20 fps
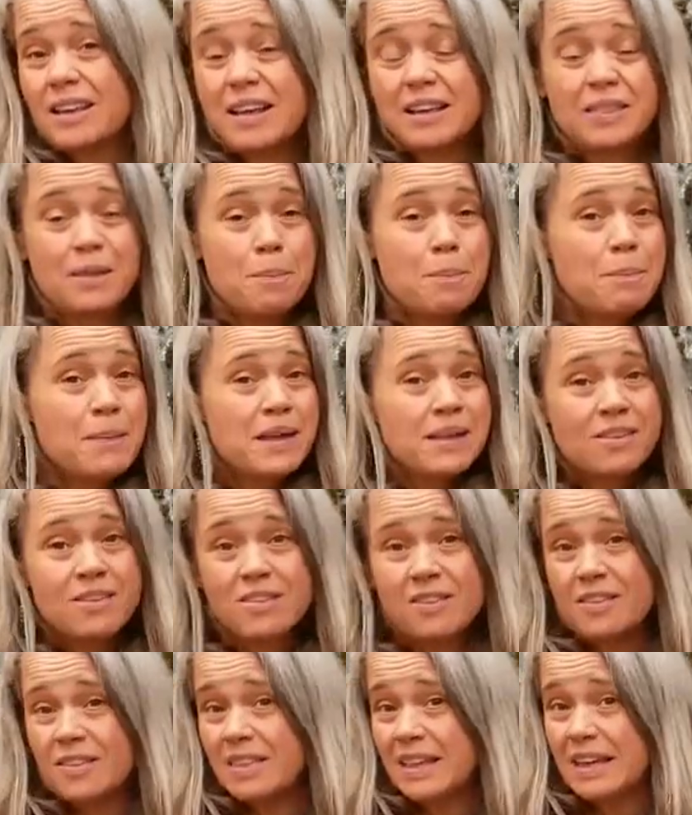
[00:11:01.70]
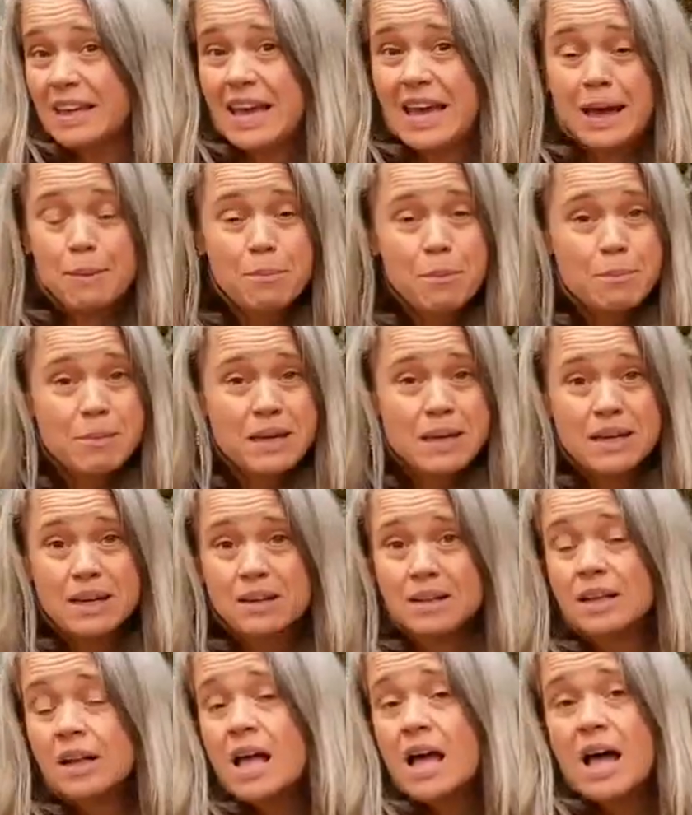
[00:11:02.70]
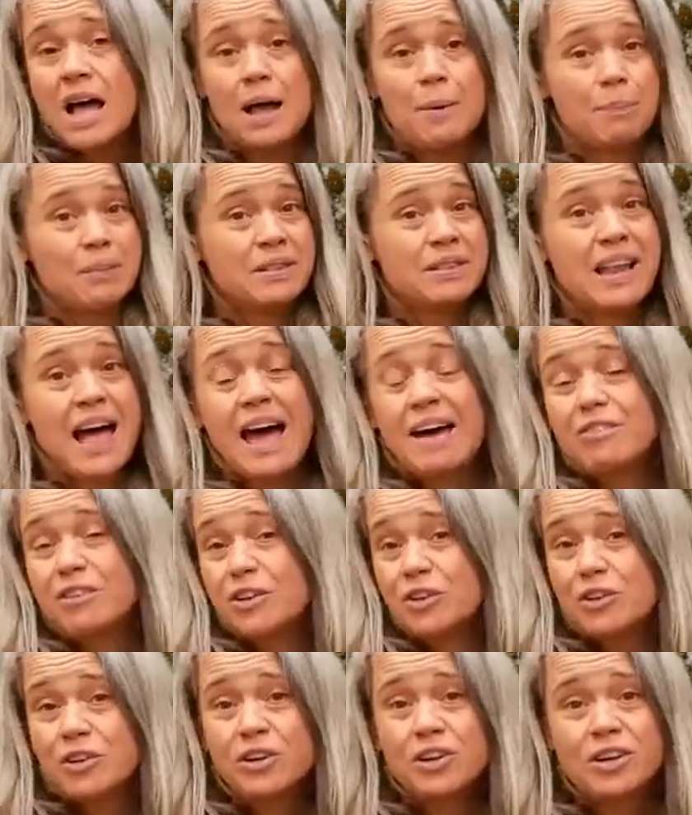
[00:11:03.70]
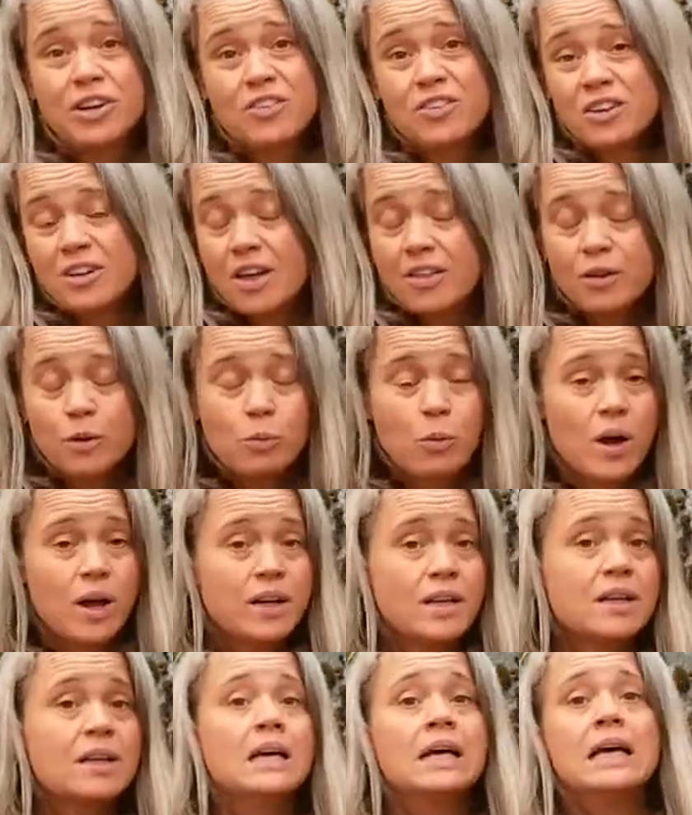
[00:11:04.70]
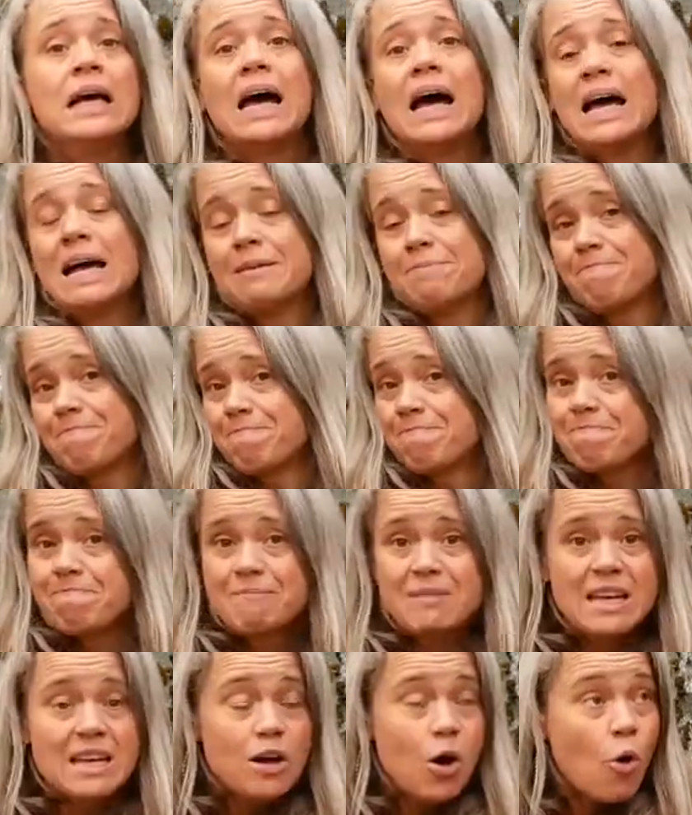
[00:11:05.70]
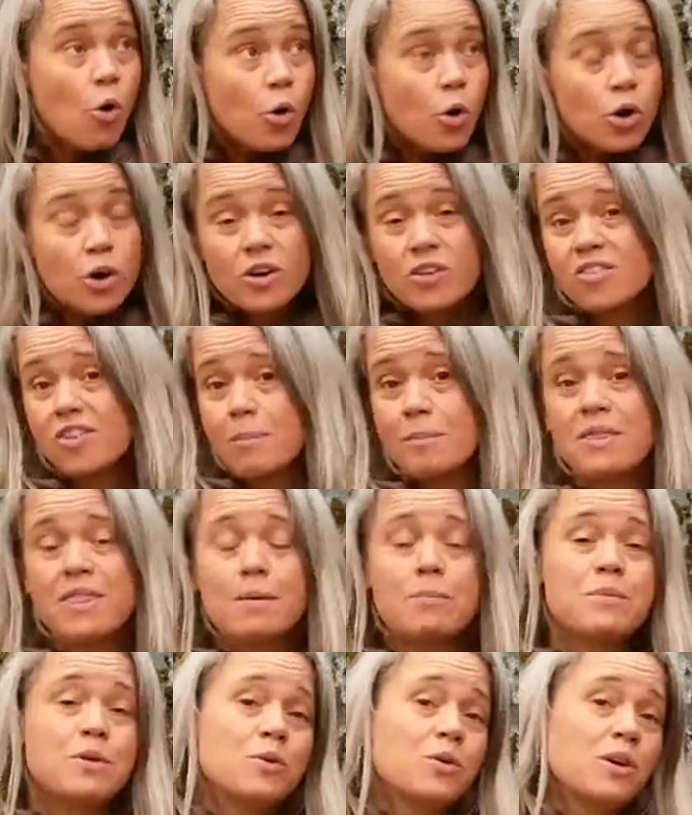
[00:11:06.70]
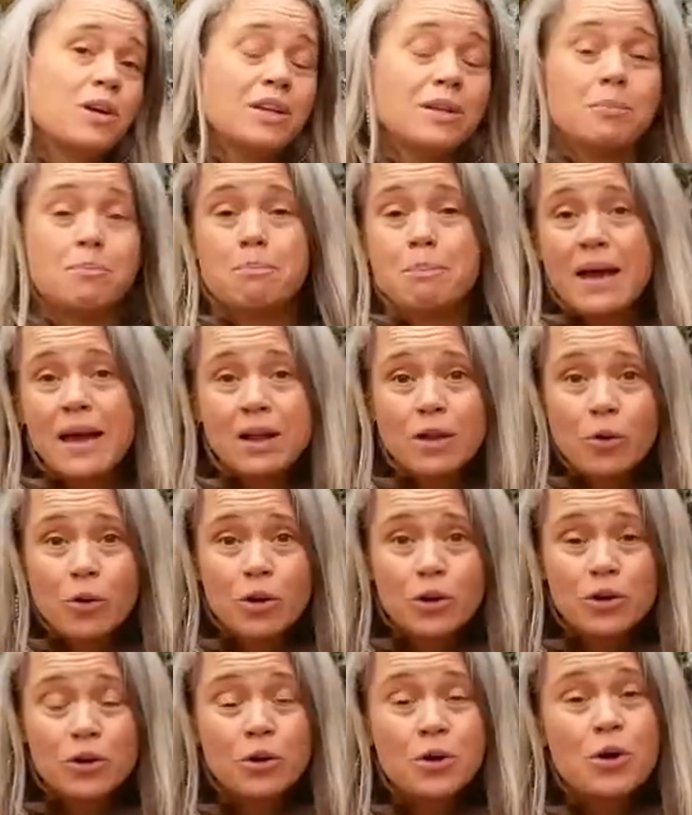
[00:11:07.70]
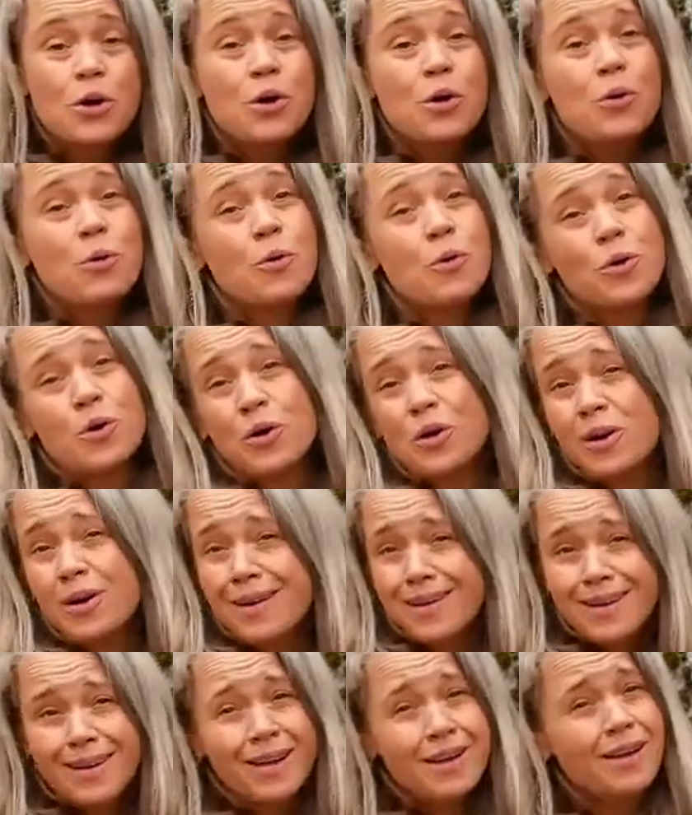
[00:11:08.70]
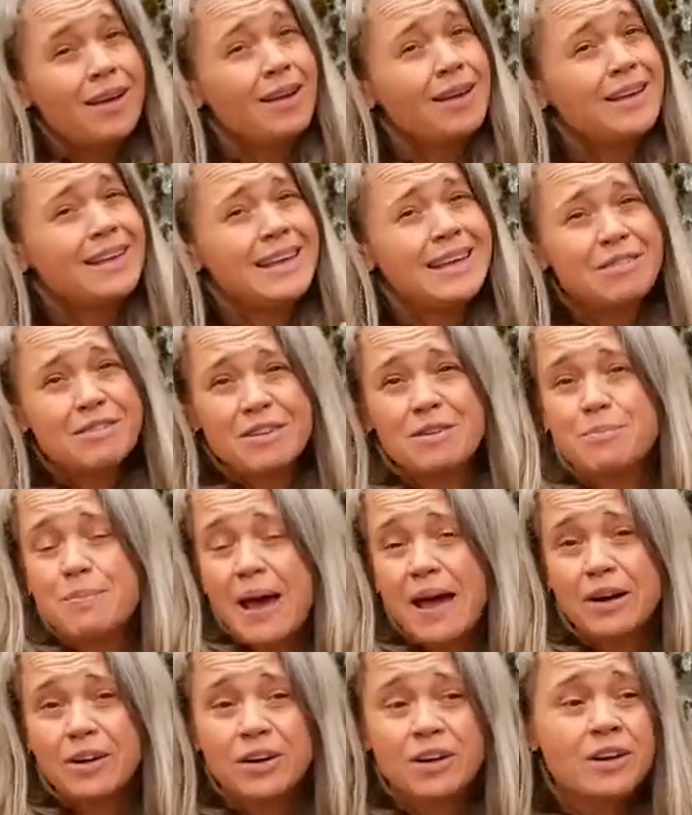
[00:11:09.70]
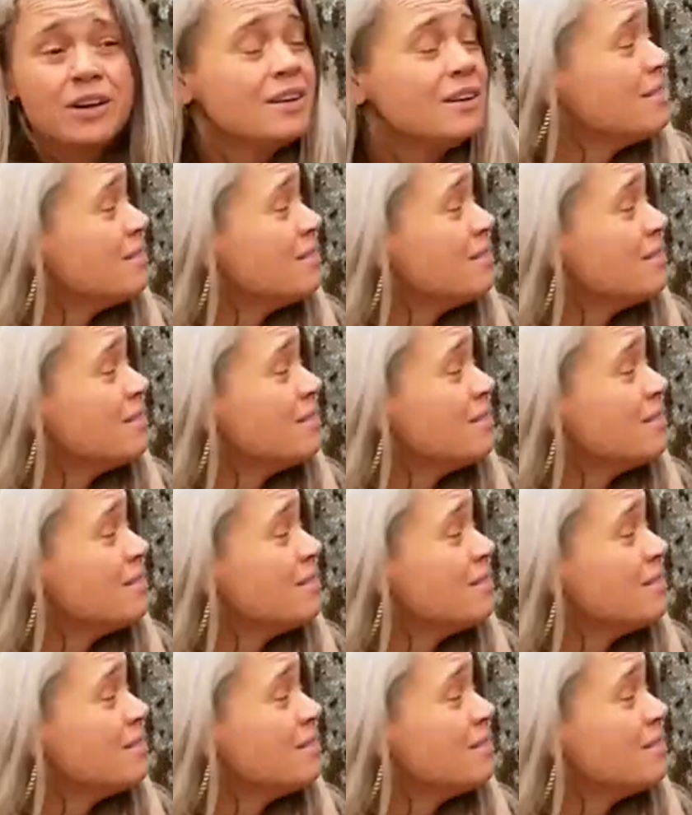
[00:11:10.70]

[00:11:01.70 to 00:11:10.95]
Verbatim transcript: like the mints and the chamomile, um, lavender is another one, um, or some of them you can mail order, or even better,